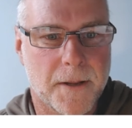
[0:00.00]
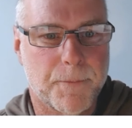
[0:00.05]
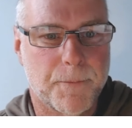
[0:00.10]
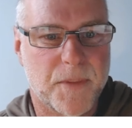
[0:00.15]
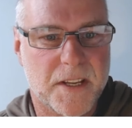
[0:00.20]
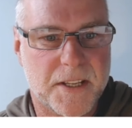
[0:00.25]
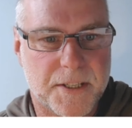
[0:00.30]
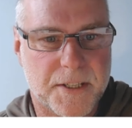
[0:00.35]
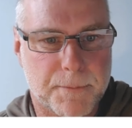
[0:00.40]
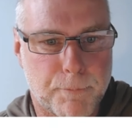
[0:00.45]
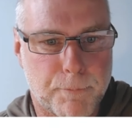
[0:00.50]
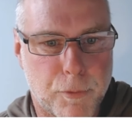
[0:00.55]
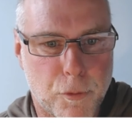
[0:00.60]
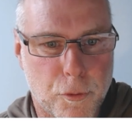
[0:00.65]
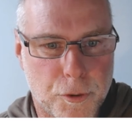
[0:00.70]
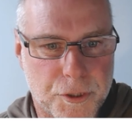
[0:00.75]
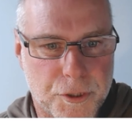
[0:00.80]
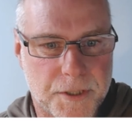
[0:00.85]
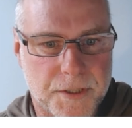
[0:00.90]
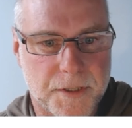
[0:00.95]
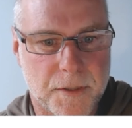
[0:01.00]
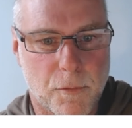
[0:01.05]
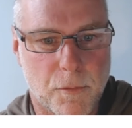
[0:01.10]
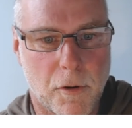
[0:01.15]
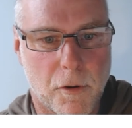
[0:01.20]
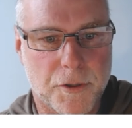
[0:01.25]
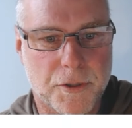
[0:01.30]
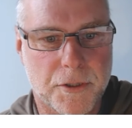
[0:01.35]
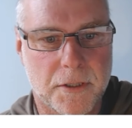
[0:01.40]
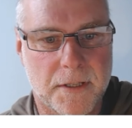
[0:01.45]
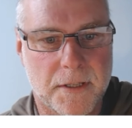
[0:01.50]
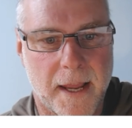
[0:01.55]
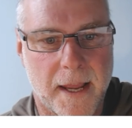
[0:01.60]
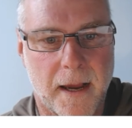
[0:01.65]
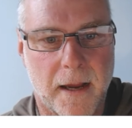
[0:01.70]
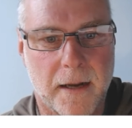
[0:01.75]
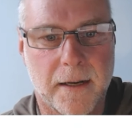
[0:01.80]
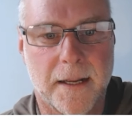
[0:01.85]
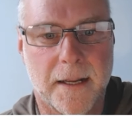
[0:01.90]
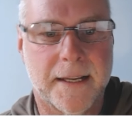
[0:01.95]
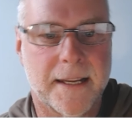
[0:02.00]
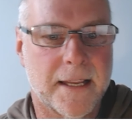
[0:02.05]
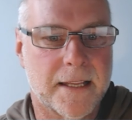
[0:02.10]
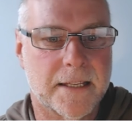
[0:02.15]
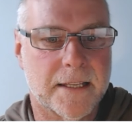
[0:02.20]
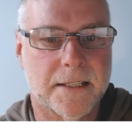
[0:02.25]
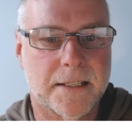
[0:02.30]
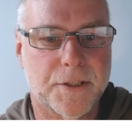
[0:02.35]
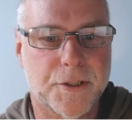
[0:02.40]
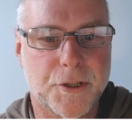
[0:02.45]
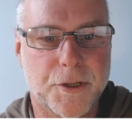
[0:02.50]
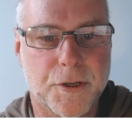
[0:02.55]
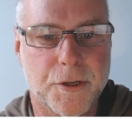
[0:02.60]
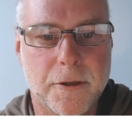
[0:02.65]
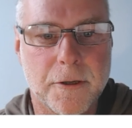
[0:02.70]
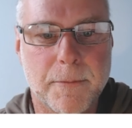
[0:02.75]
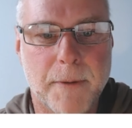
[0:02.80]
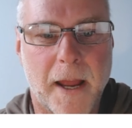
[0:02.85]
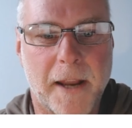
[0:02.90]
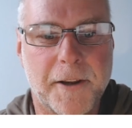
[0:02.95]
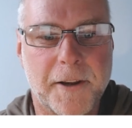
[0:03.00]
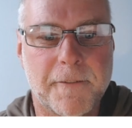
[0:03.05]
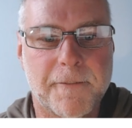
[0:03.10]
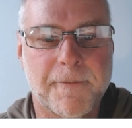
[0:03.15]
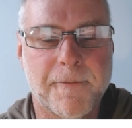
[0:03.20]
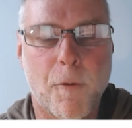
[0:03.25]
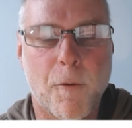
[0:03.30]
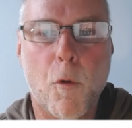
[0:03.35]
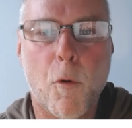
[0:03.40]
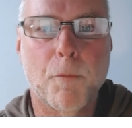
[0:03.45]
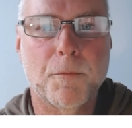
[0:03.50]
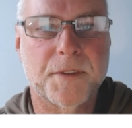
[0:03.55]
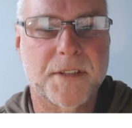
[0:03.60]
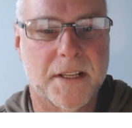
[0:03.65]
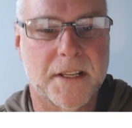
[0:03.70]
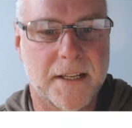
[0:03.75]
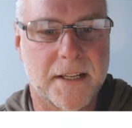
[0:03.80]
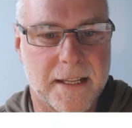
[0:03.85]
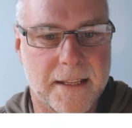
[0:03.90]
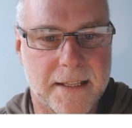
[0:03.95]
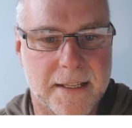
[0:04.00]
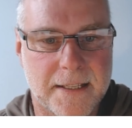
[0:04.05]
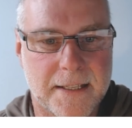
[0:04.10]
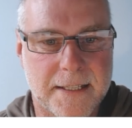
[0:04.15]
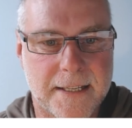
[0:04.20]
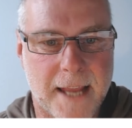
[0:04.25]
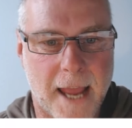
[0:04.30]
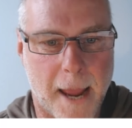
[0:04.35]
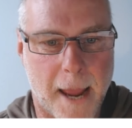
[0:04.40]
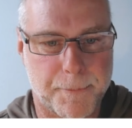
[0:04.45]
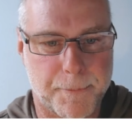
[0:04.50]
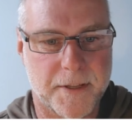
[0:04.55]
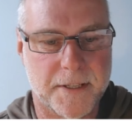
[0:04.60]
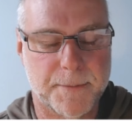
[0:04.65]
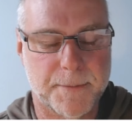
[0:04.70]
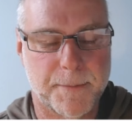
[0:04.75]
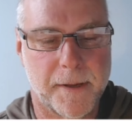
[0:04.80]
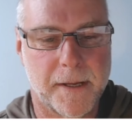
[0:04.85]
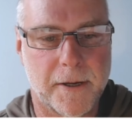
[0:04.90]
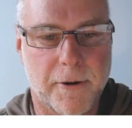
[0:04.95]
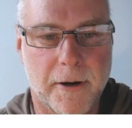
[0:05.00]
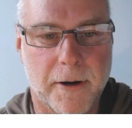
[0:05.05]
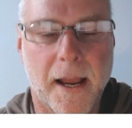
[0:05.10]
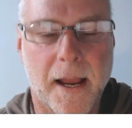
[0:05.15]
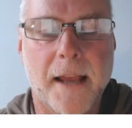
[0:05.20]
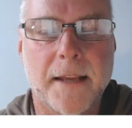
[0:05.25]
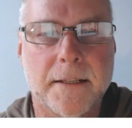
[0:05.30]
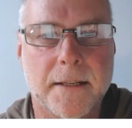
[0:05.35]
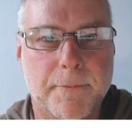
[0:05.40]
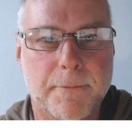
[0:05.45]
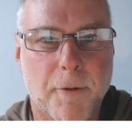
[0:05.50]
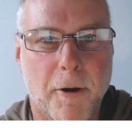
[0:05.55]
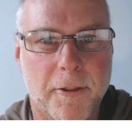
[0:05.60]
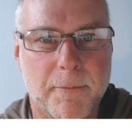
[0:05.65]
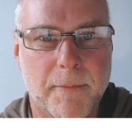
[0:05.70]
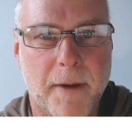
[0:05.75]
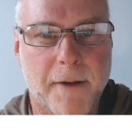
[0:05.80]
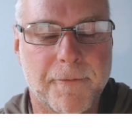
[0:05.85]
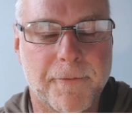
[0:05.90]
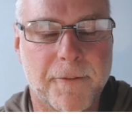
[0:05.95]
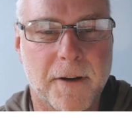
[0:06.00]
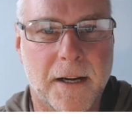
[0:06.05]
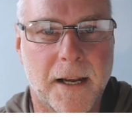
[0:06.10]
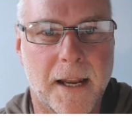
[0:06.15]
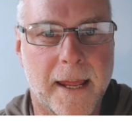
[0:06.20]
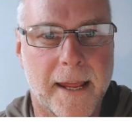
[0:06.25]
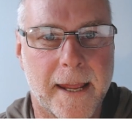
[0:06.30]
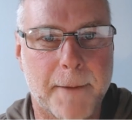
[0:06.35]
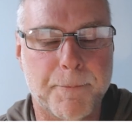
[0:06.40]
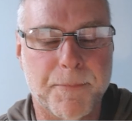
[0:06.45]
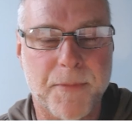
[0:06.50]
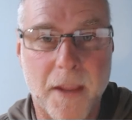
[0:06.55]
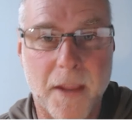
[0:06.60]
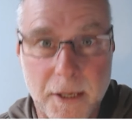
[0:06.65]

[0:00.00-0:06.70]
This pushes the washer down against the tube and deforms it in this gap that's been created by the muffler clamp.